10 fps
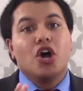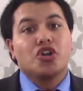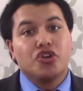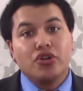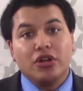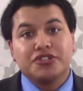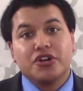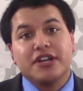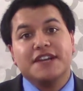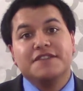A good
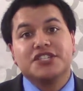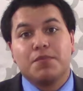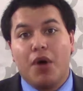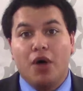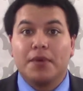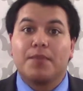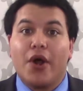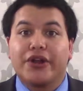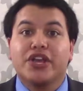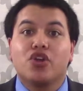alternative is the Palmer
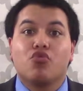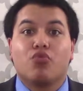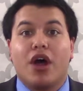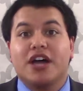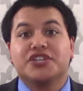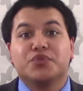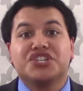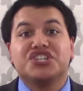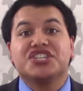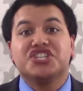Parking Garage, which
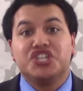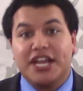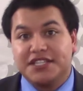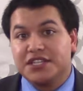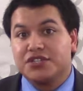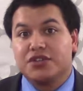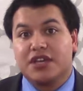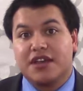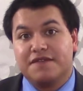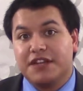is adjacent to the
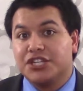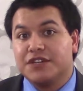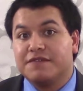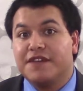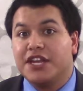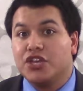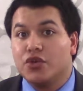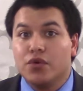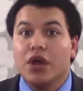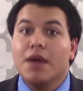convention venue.